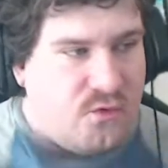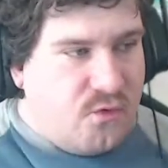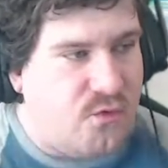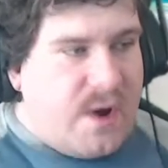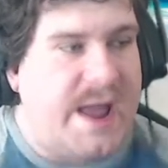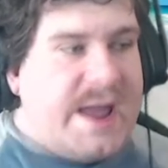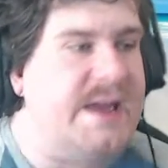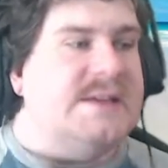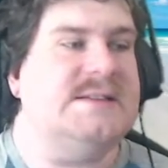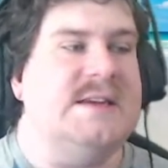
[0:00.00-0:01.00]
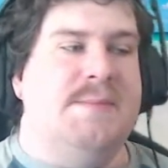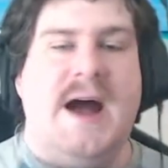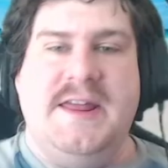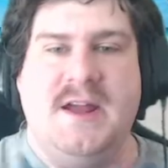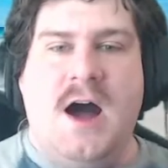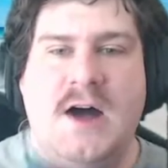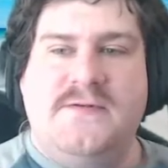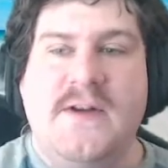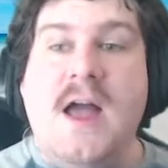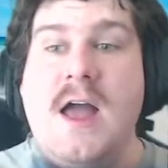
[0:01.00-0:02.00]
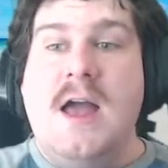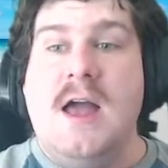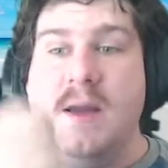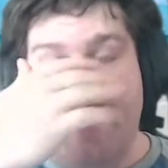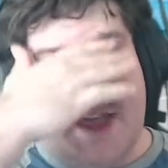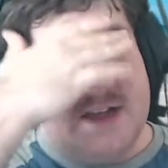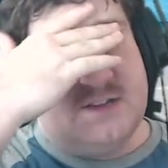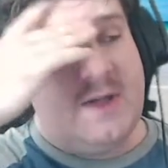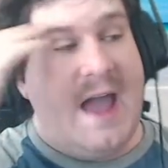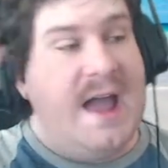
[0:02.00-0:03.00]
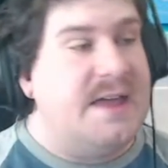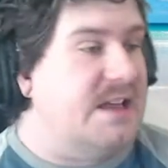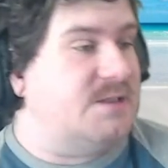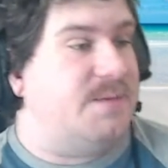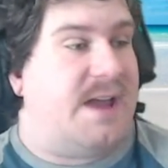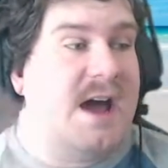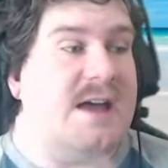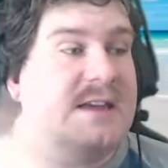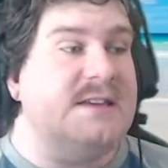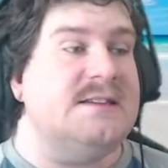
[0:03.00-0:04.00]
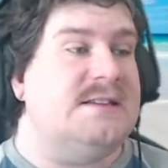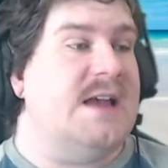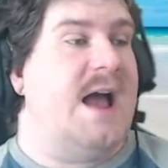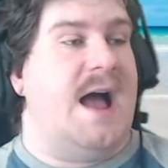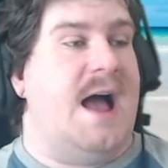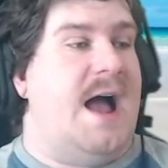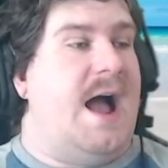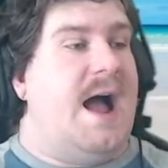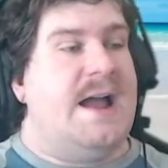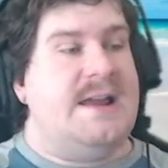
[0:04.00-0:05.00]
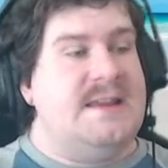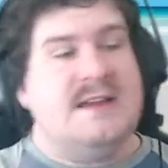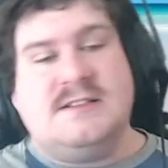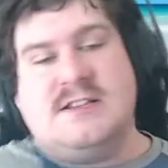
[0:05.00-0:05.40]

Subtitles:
crazy body off, but that's okay. That's because I need to